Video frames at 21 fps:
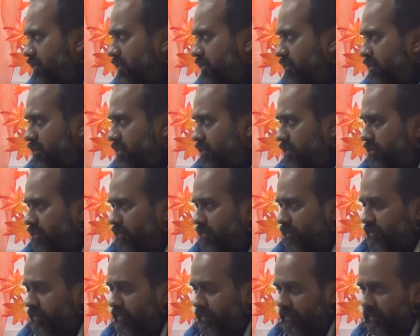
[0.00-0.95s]

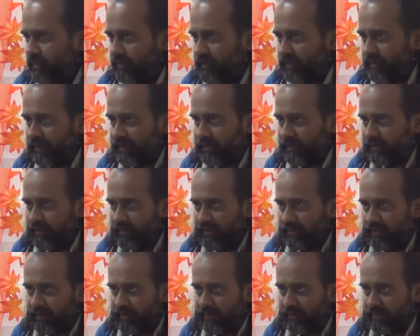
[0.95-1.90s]

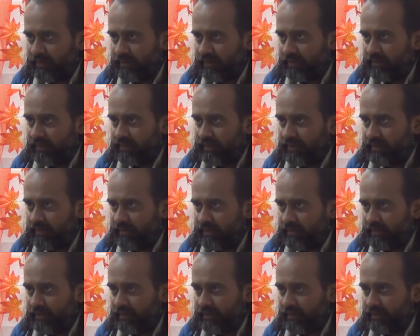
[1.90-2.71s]
(no one is talking)